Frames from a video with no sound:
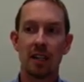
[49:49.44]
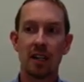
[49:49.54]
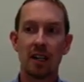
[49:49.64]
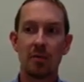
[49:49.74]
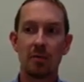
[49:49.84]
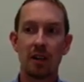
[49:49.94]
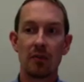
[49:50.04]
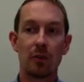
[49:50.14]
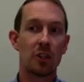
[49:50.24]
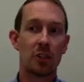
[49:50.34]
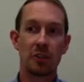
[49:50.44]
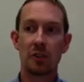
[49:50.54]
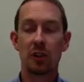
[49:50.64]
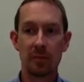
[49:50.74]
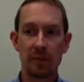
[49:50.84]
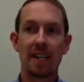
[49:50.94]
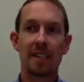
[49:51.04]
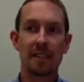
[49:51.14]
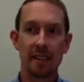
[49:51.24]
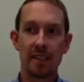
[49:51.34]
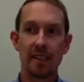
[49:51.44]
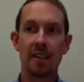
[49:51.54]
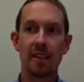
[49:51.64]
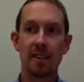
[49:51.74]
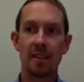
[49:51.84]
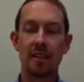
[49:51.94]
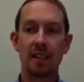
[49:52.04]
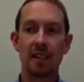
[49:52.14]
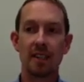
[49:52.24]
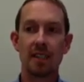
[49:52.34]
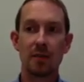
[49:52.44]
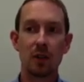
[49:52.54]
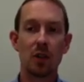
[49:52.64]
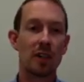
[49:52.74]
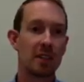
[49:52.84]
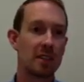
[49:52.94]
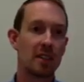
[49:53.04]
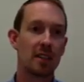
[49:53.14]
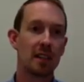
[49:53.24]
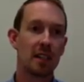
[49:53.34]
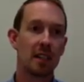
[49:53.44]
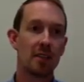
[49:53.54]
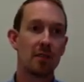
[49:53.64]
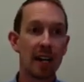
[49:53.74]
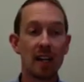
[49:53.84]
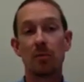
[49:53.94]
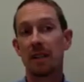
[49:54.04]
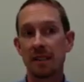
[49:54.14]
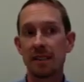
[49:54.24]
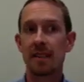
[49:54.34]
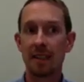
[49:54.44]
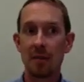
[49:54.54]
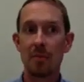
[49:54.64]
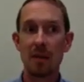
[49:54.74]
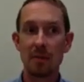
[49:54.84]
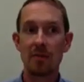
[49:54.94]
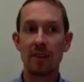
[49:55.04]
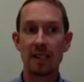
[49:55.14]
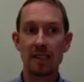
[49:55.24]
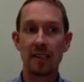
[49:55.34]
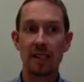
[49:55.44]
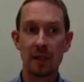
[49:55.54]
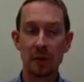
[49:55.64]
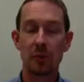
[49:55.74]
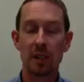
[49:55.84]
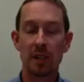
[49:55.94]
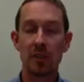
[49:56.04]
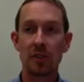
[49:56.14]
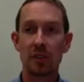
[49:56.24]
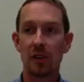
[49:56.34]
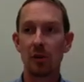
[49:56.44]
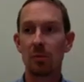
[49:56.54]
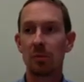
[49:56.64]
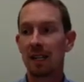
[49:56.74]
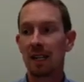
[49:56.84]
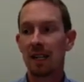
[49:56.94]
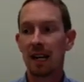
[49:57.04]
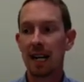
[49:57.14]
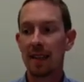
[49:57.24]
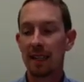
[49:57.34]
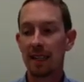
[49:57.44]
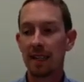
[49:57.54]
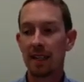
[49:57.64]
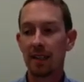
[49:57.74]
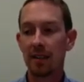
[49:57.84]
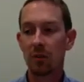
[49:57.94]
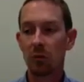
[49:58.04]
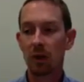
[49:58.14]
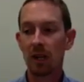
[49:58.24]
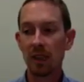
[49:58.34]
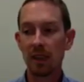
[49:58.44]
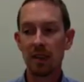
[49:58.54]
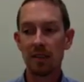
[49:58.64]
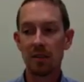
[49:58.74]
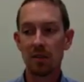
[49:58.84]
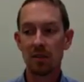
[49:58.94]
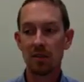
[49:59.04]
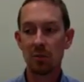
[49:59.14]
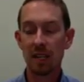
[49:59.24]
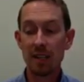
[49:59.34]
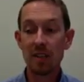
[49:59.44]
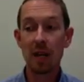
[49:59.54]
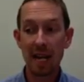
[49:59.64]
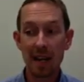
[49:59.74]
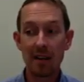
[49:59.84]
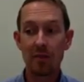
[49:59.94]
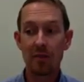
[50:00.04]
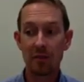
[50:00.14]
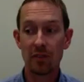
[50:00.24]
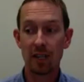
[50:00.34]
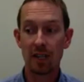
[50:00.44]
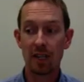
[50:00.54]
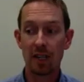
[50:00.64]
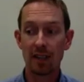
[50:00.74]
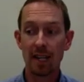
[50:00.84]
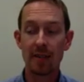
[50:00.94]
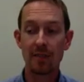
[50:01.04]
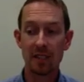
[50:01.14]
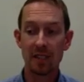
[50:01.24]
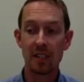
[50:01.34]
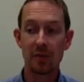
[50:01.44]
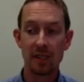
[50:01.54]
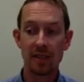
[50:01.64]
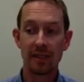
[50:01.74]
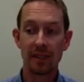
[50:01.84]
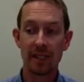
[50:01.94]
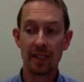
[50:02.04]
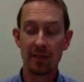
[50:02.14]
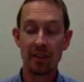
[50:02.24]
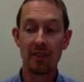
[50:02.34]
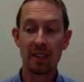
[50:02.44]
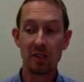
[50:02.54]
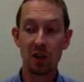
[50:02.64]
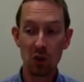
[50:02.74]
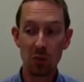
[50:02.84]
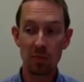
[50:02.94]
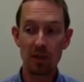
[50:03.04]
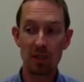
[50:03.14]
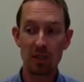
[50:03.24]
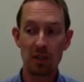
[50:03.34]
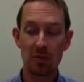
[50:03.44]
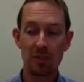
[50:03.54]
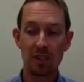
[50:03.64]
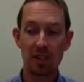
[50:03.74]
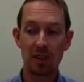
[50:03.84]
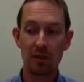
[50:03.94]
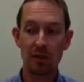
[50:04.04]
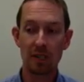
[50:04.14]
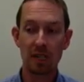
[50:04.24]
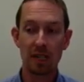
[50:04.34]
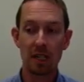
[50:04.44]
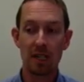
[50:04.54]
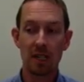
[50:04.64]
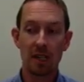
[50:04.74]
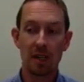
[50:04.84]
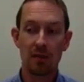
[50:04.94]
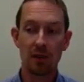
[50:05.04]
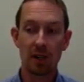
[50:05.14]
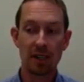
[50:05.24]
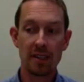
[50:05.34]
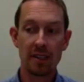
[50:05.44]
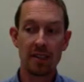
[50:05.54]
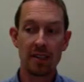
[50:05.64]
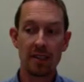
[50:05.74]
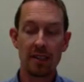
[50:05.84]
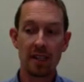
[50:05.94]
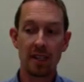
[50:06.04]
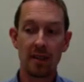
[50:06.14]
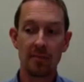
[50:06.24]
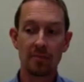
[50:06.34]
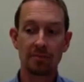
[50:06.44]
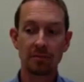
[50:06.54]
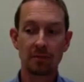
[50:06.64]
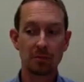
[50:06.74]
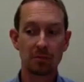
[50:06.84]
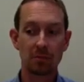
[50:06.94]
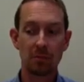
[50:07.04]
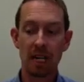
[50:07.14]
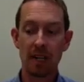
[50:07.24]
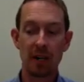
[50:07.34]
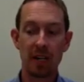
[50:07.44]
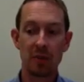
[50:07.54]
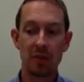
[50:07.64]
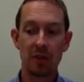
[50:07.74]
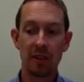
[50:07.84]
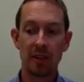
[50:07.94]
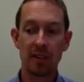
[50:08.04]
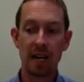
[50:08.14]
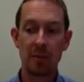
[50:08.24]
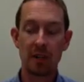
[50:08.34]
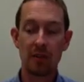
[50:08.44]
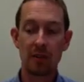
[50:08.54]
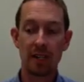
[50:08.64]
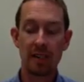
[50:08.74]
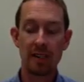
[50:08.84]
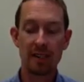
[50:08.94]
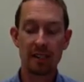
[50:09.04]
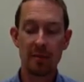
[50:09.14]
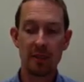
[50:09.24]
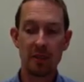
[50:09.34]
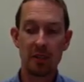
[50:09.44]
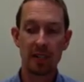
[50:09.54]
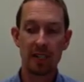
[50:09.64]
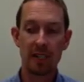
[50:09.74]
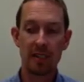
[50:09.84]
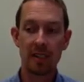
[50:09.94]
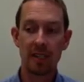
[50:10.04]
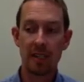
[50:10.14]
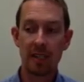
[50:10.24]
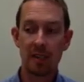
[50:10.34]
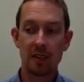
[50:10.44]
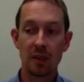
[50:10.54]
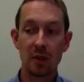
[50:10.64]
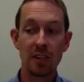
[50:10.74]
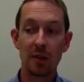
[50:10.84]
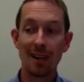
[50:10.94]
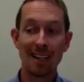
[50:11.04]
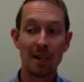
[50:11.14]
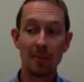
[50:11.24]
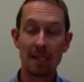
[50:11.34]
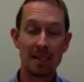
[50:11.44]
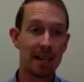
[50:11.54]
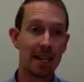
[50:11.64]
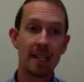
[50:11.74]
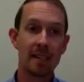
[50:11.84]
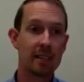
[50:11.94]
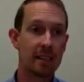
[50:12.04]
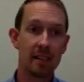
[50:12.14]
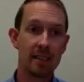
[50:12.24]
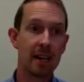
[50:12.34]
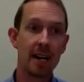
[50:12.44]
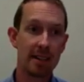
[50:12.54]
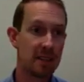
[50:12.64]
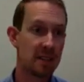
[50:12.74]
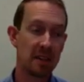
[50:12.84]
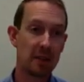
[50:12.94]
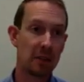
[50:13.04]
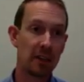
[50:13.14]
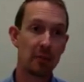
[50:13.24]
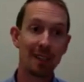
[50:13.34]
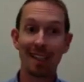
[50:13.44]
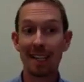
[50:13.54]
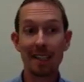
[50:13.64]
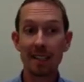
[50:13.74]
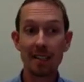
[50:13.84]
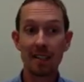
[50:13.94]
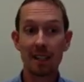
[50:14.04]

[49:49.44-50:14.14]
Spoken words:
unfortunate circumstances and difficult environments that they may be facing elsewhere. So I think we do have a lot of studies recently that have given us hope in terms of, for instance, my graduate student, Gabrielle Fund, has demonstrated socioeconomic status is not necessarily related